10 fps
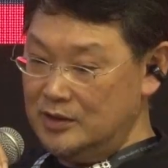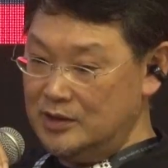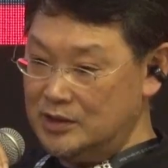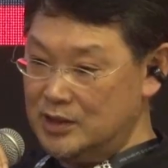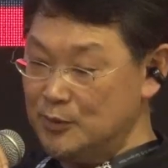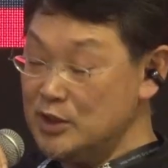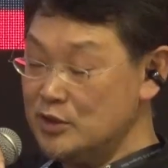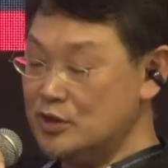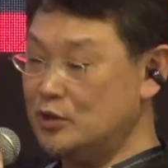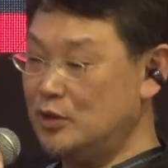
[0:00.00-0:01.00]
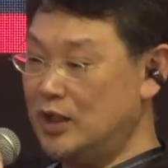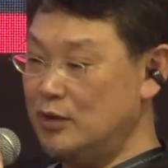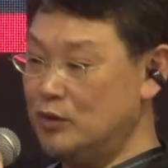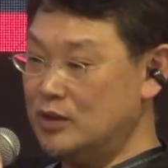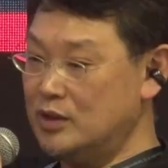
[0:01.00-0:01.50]
some years ago
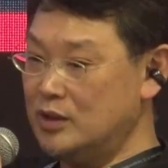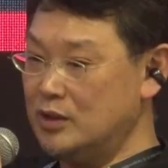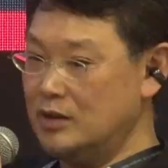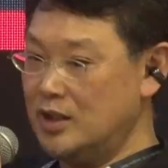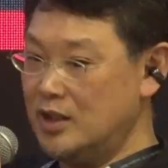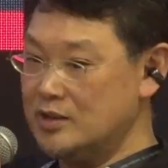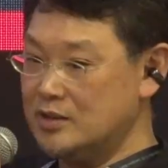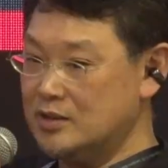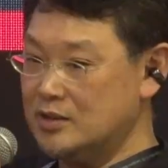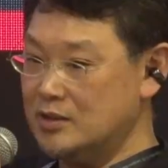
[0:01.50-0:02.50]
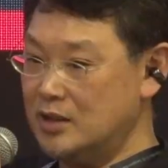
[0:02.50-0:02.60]
I asked